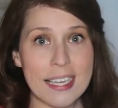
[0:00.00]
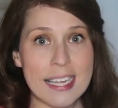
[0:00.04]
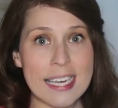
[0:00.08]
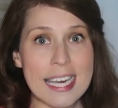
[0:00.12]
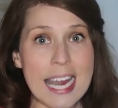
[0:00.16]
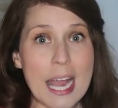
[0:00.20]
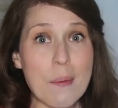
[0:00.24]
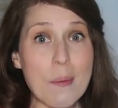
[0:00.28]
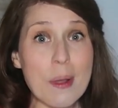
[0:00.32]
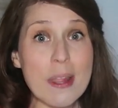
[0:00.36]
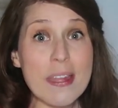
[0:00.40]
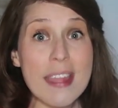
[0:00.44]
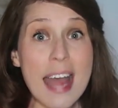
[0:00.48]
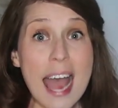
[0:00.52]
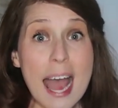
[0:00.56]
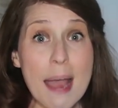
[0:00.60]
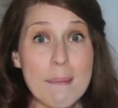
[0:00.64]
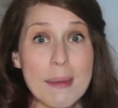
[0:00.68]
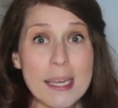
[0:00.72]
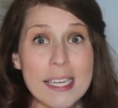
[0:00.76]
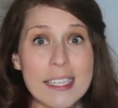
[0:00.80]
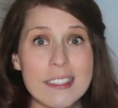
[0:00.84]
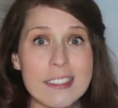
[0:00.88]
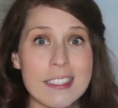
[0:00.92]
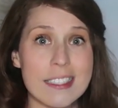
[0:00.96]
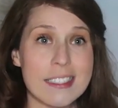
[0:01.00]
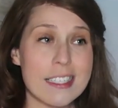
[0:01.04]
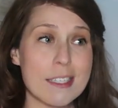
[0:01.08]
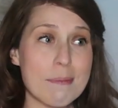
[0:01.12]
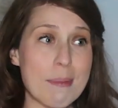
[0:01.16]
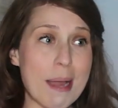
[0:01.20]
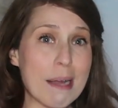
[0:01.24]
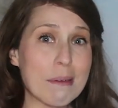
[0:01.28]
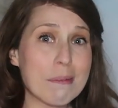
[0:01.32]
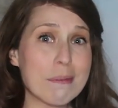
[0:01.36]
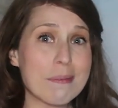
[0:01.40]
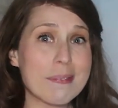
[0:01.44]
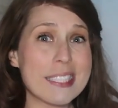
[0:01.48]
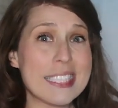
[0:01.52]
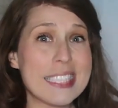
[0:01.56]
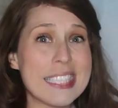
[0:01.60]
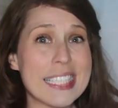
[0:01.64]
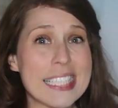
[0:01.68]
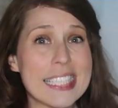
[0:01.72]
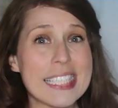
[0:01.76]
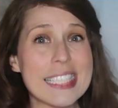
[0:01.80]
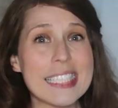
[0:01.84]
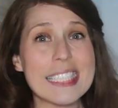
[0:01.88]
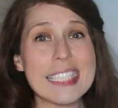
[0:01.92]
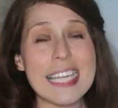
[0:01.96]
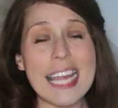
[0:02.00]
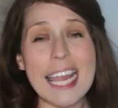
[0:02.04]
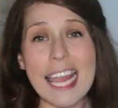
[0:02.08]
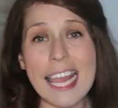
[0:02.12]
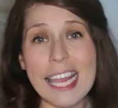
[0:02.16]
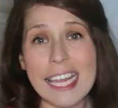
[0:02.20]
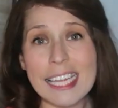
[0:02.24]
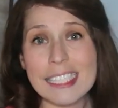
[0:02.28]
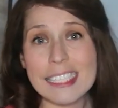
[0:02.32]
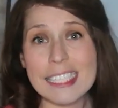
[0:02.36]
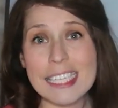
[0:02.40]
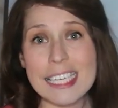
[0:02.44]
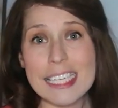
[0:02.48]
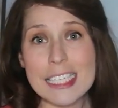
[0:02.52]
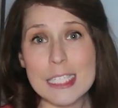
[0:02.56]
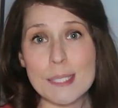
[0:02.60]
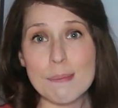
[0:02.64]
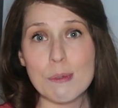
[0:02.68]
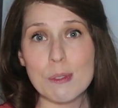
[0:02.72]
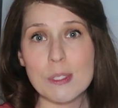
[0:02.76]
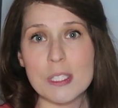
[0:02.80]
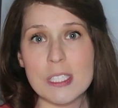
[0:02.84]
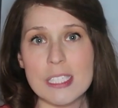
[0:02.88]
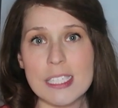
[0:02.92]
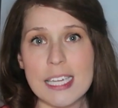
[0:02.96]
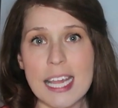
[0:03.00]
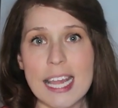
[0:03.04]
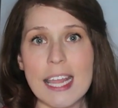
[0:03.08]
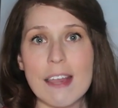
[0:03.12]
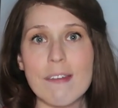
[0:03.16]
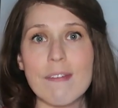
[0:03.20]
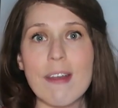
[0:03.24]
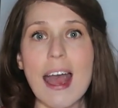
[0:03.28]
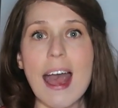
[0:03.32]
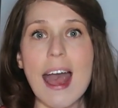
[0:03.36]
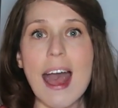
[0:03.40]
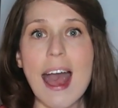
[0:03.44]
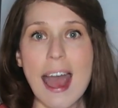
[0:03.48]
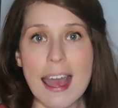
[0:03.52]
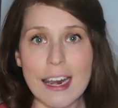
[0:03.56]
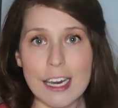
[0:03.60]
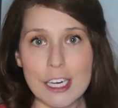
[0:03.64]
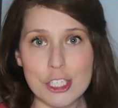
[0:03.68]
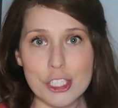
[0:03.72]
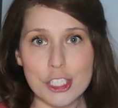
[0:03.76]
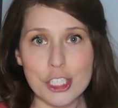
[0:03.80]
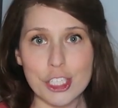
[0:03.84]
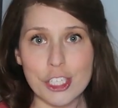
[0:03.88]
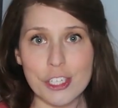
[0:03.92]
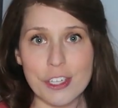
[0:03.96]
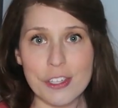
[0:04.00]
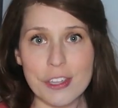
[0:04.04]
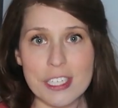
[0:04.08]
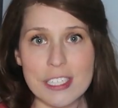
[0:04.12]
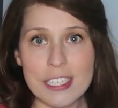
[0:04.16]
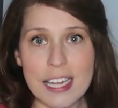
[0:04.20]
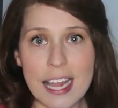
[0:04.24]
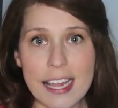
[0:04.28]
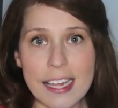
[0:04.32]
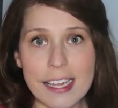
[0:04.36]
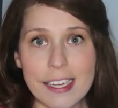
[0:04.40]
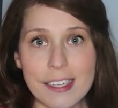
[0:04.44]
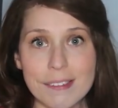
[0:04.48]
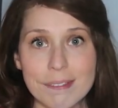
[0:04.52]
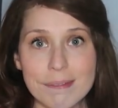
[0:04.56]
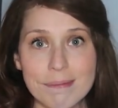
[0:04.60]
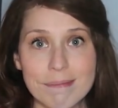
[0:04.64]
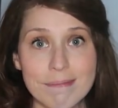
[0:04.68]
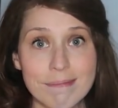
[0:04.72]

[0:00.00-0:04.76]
Now what that means is about 6 to 8 teaspoons a day of added sugar in the diet.